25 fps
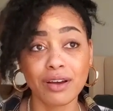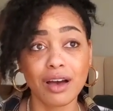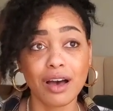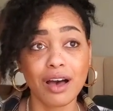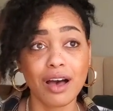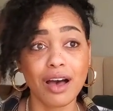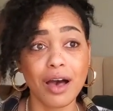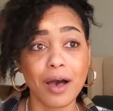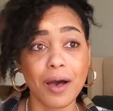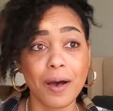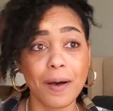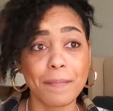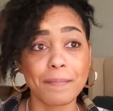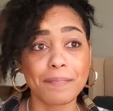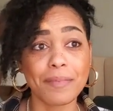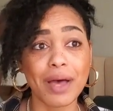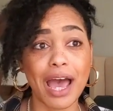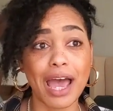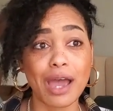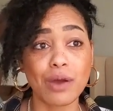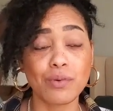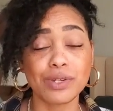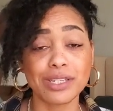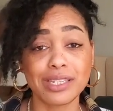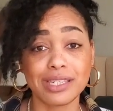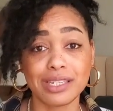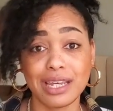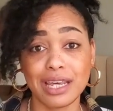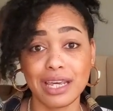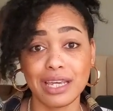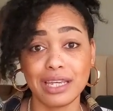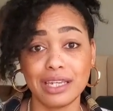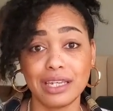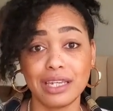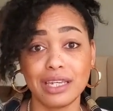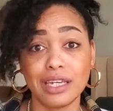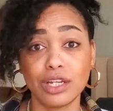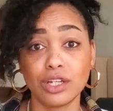um, I was
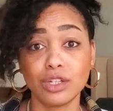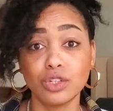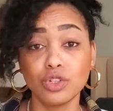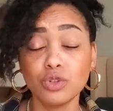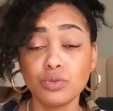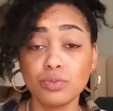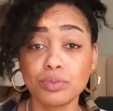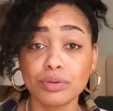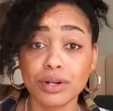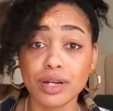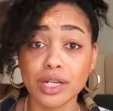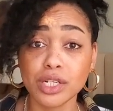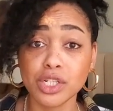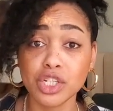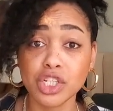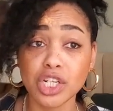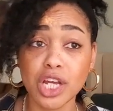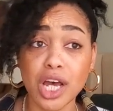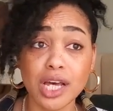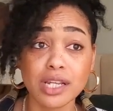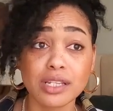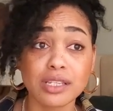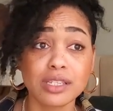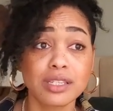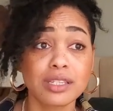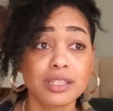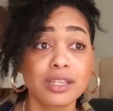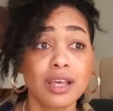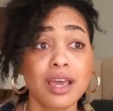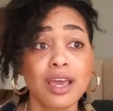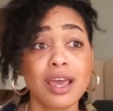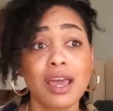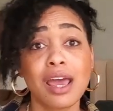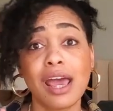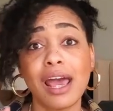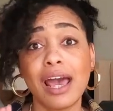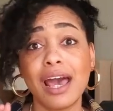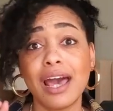taking Lupron shots
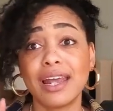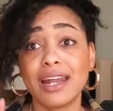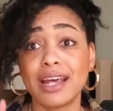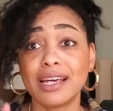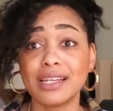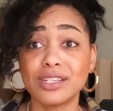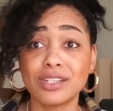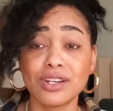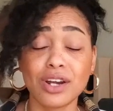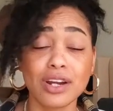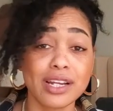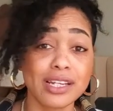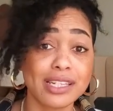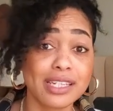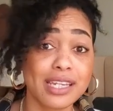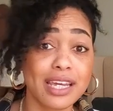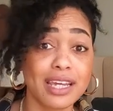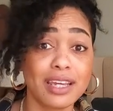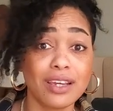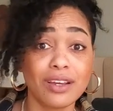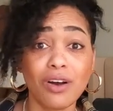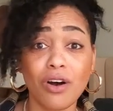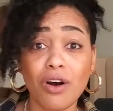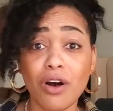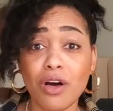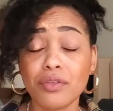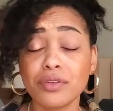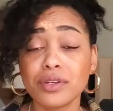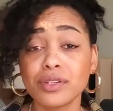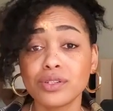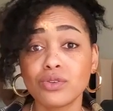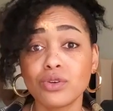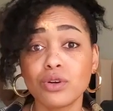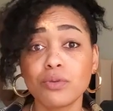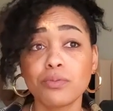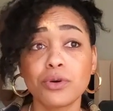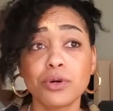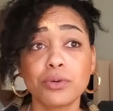and I started taking all these
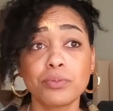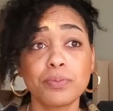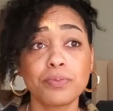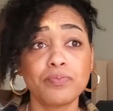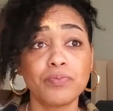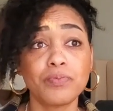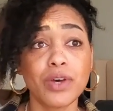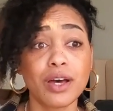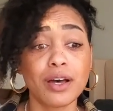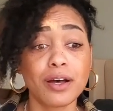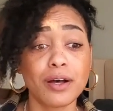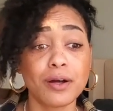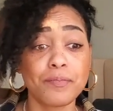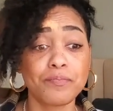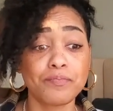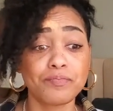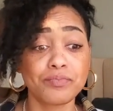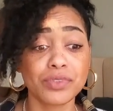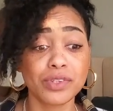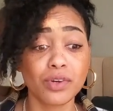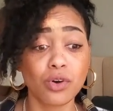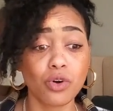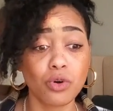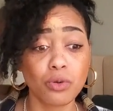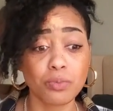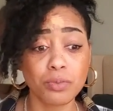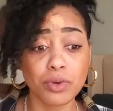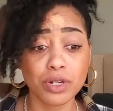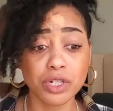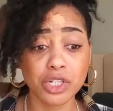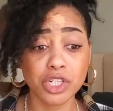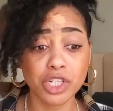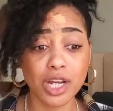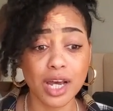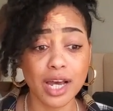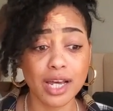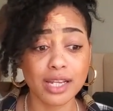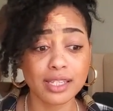hormone um, hormone
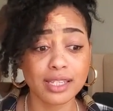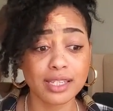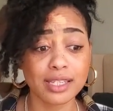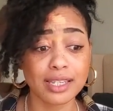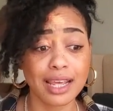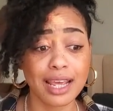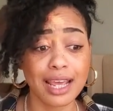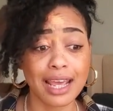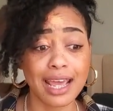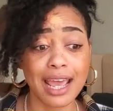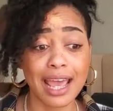shots,